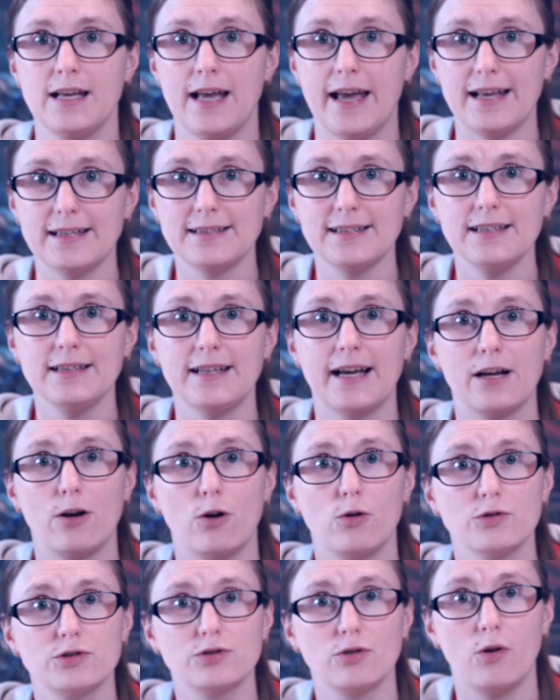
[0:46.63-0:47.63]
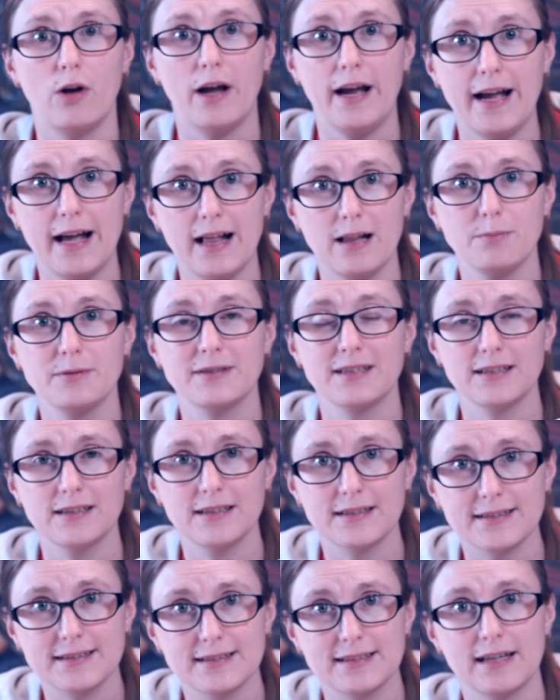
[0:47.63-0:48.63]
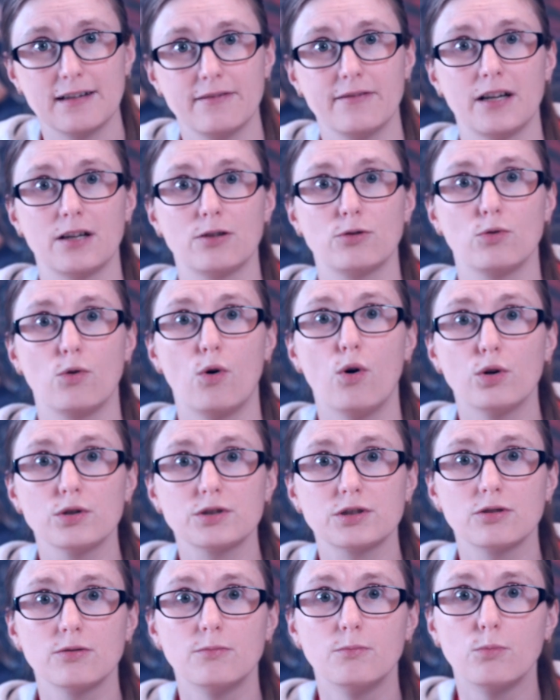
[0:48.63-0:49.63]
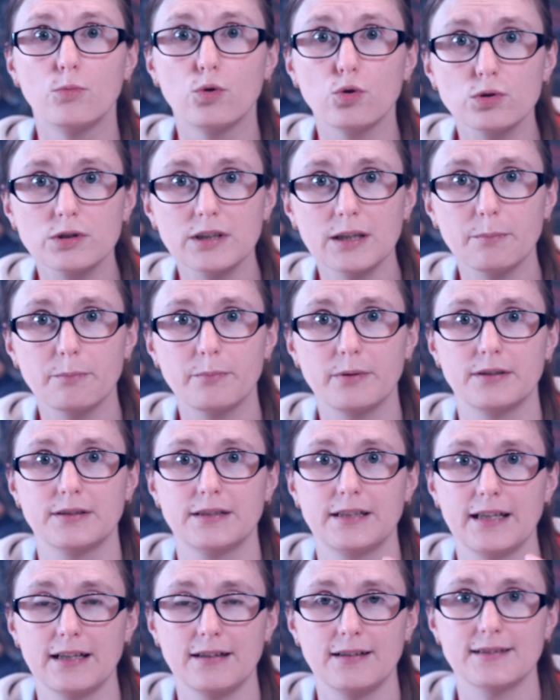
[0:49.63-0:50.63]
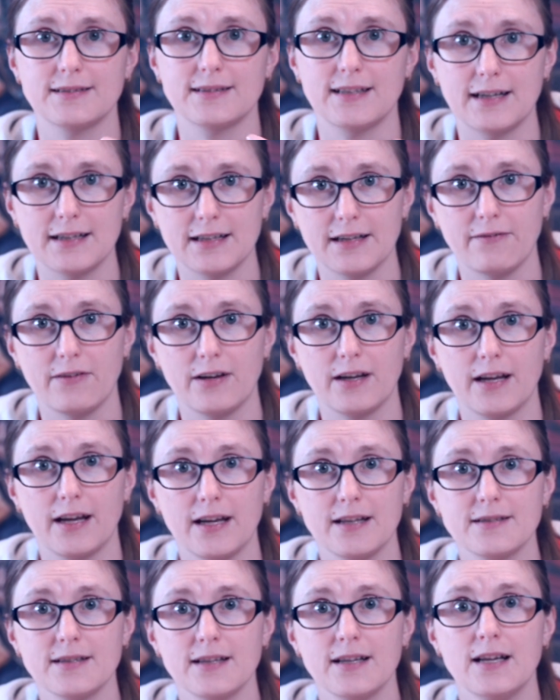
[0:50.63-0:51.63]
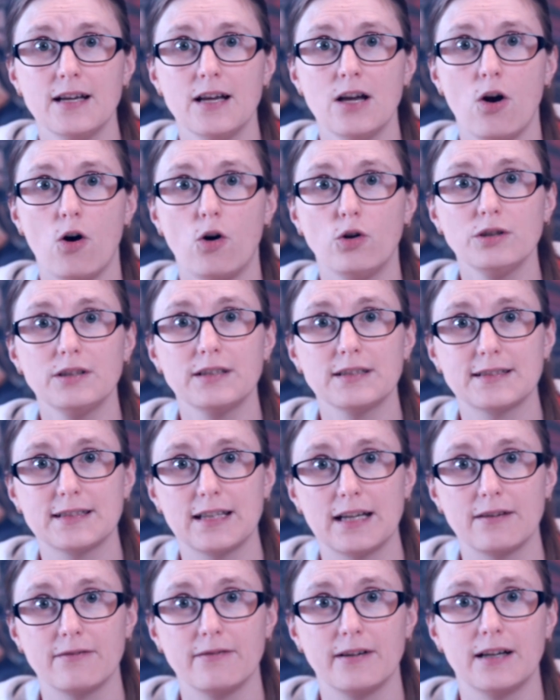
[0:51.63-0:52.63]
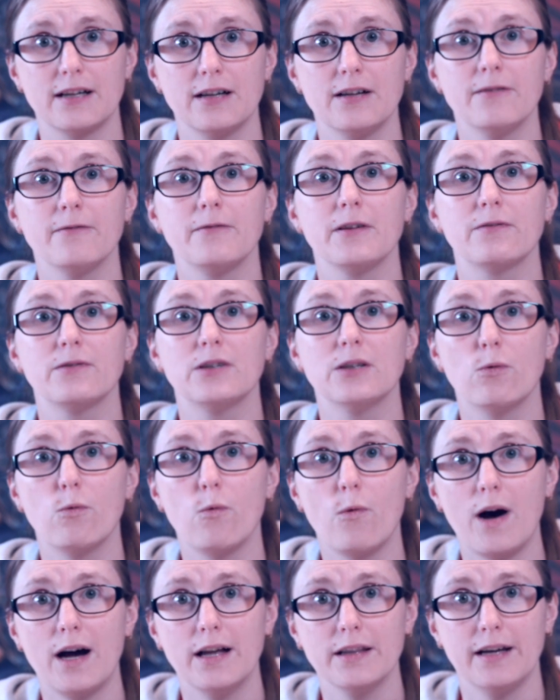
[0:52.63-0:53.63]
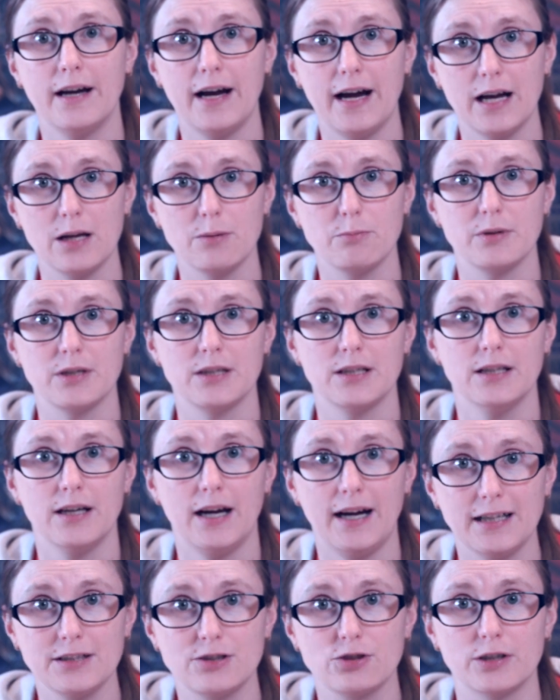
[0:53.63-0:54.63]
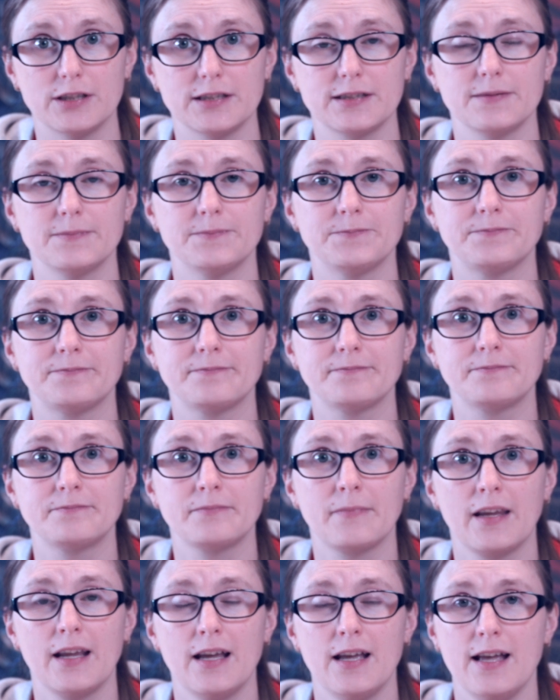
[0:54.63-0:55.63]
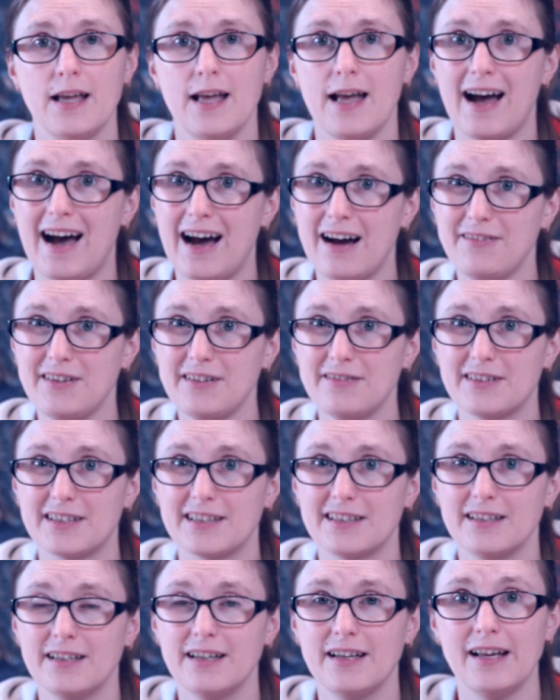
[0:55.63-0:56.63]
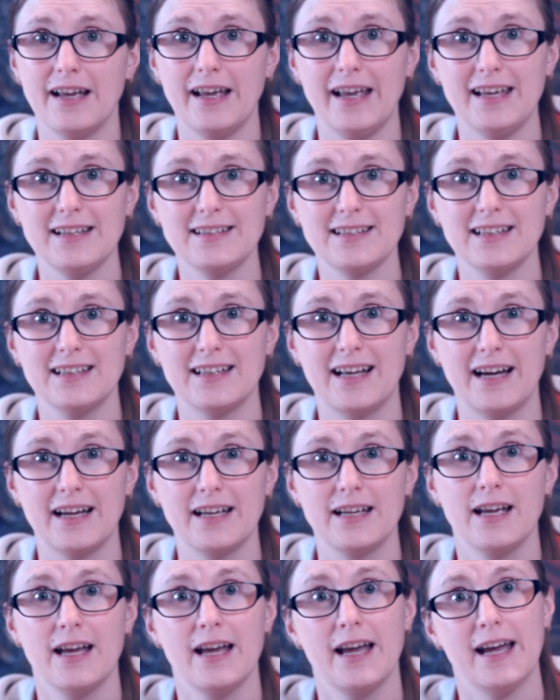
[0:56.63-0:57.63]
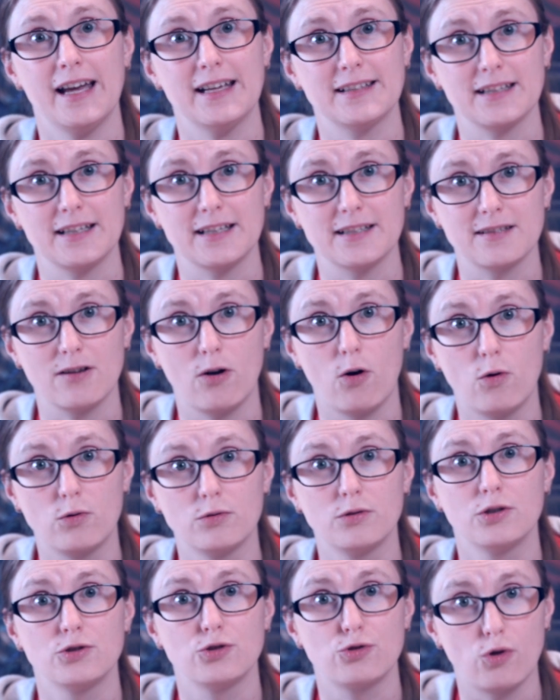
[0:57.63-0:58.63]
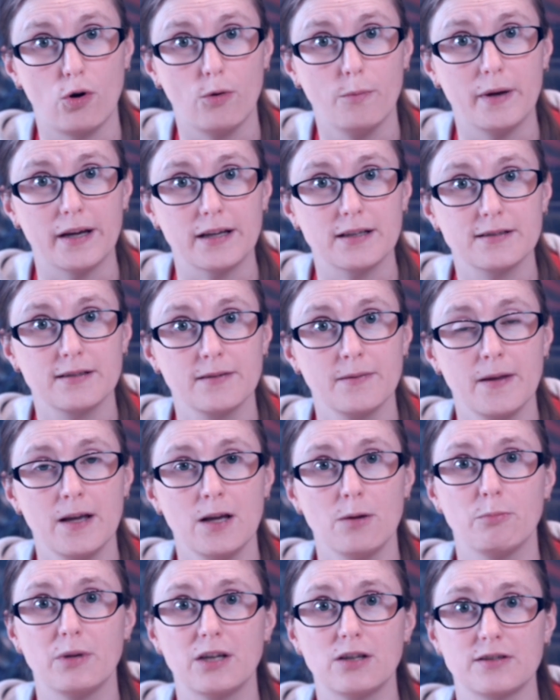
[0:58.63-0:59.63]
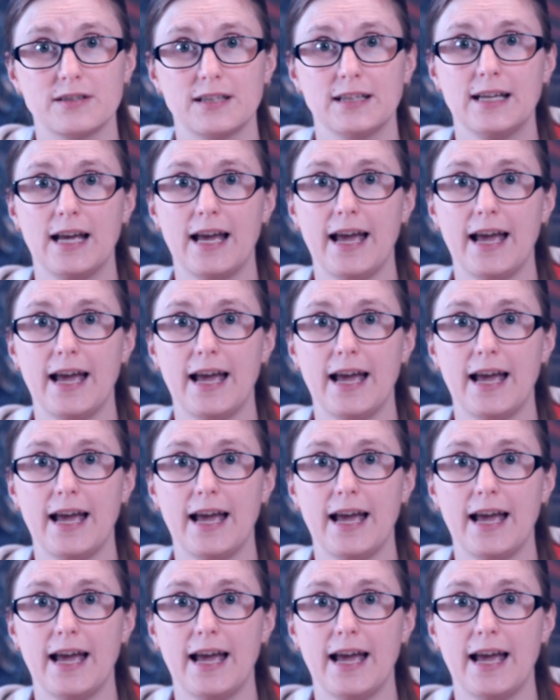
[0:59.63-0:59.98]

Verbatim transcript: SNI also helps the server to host multiple TLS certificates on the server with the one IP address. However, SNI has its own drawbacks because